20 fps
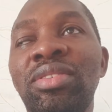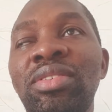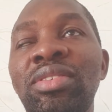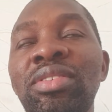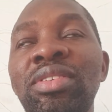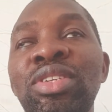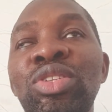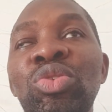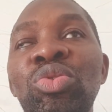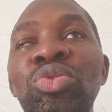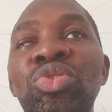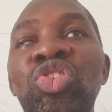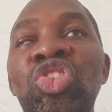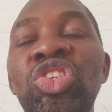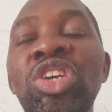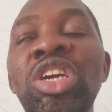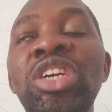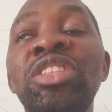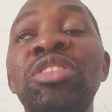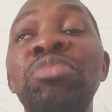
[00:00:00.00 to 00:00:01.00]
A,
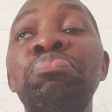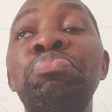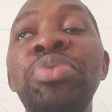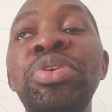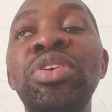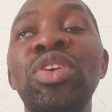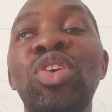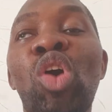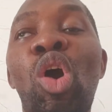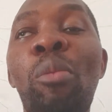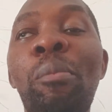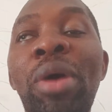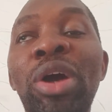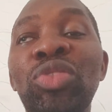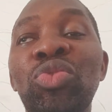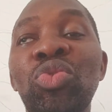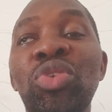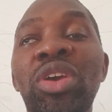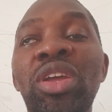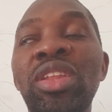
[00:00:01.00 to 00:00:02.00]
shade B, come
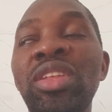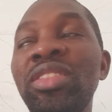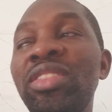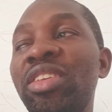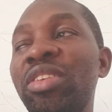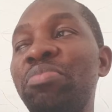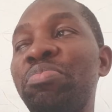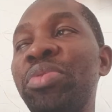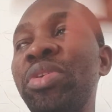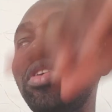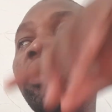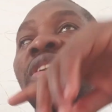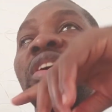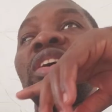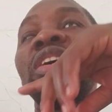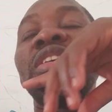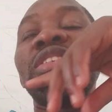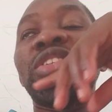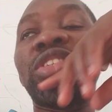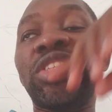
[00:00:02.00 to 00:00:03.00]
back to clean the B,
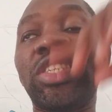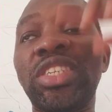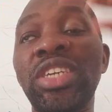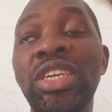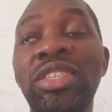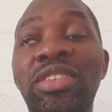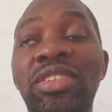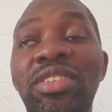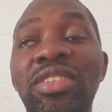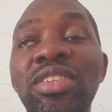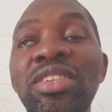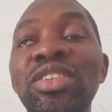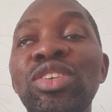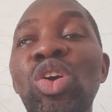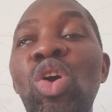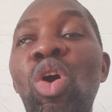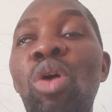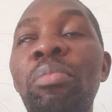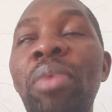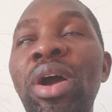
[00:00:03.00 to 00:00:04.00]
shade C,
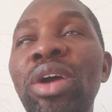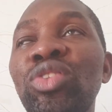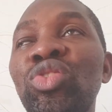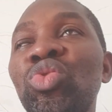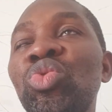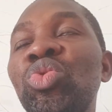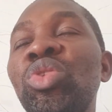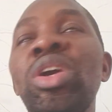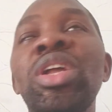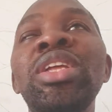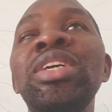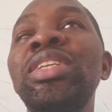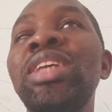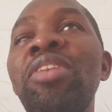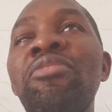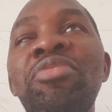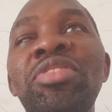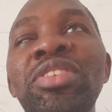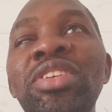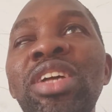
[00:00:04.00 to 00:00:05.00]
come back to clean
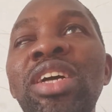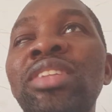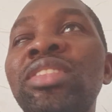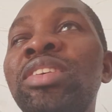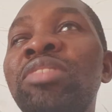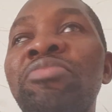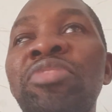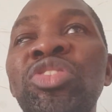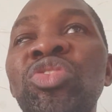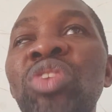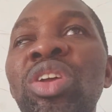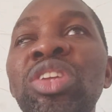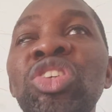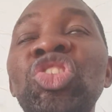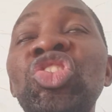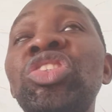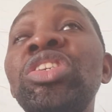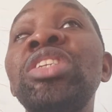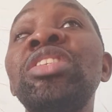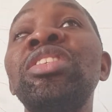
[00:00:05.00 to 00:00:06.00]
everything, and eventually
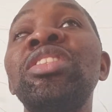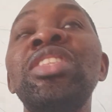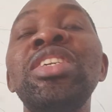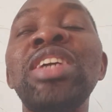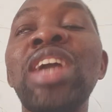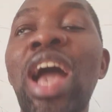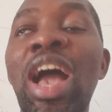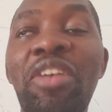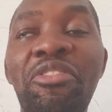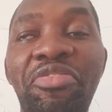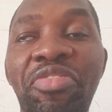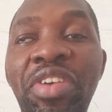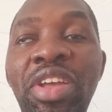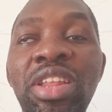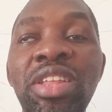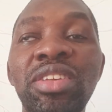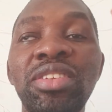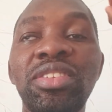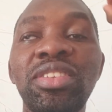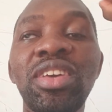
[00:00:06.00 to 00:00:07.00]
shade D and
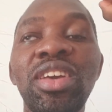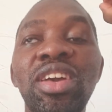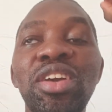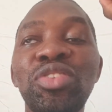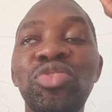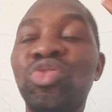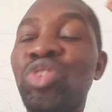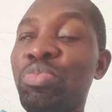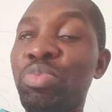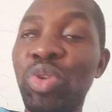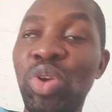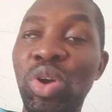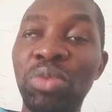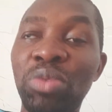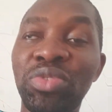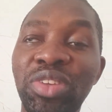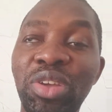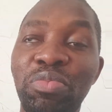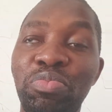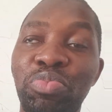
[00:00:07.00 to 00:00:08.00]
fail it. So it
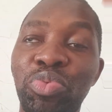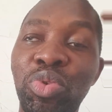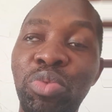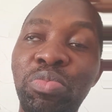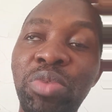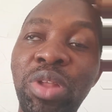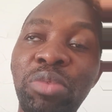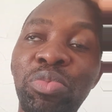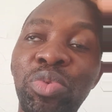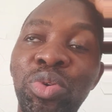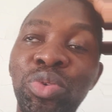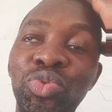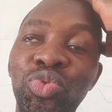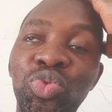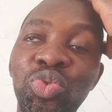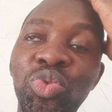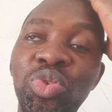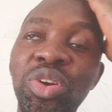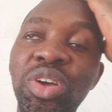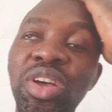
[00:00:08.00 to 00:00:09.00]
becomes a problem
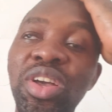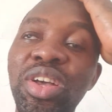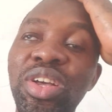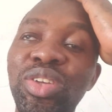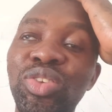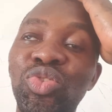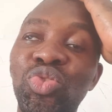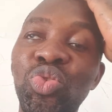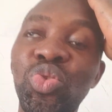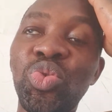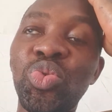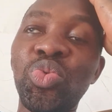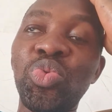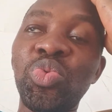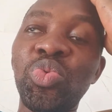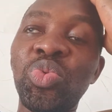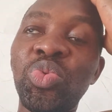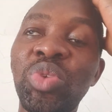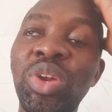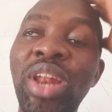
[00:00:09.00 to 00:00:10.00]
also. So
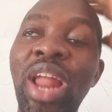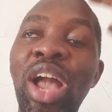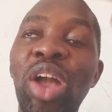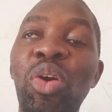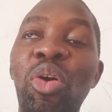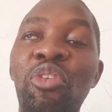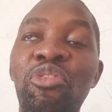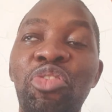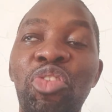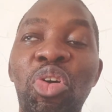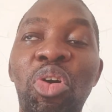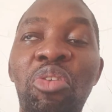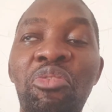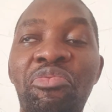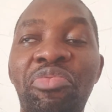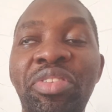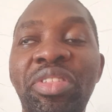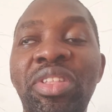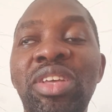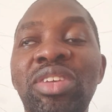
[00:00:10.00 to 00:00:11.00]
lack of
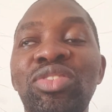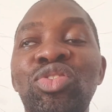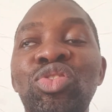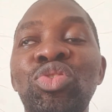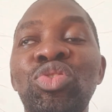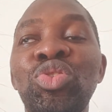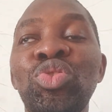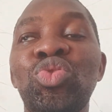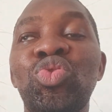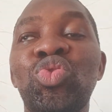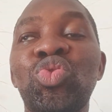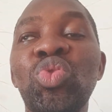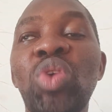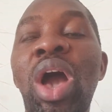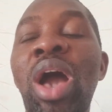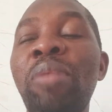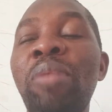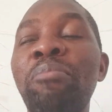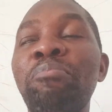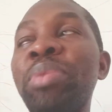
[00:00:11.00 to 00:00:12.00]
confidence, you need to,
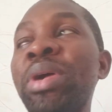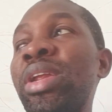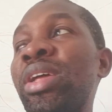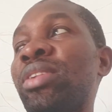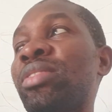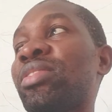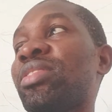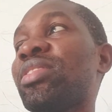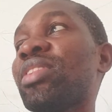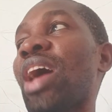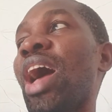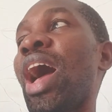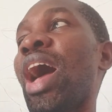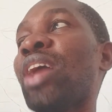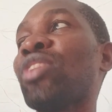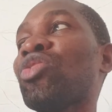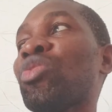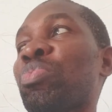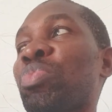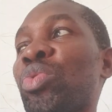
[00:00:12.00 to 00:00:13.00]
and parents
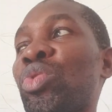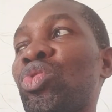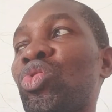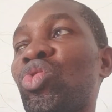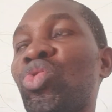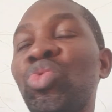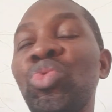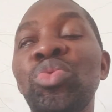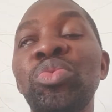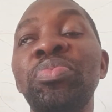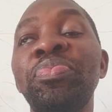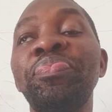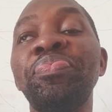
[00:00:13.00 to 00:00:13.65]
are supposed to,